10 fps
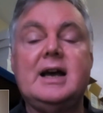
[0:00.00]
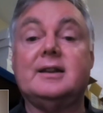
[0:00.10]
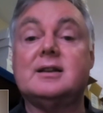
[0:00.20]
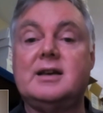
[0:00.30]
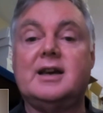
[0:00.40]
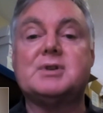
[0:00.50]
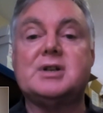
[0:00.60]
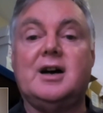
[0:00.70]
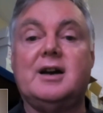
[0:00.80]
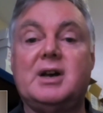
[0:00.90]
At the same
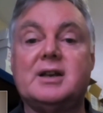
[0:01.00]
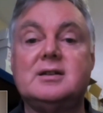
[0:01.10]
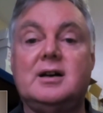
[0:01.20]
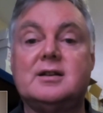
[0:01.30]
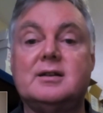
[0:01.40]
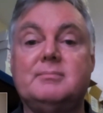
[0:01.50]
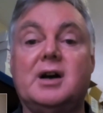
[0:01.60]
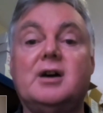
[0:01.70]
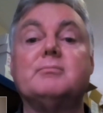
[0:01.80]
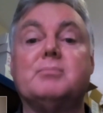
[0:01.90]
time, I started
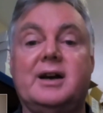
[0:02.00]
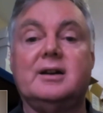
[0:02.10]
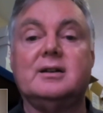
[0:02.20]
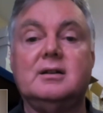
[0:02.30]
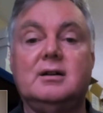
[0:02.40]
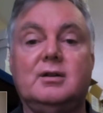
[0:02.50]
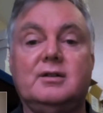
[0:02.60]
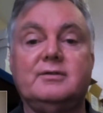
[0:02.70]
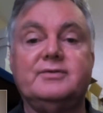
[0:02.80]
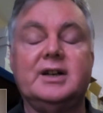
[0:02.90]
my own brand of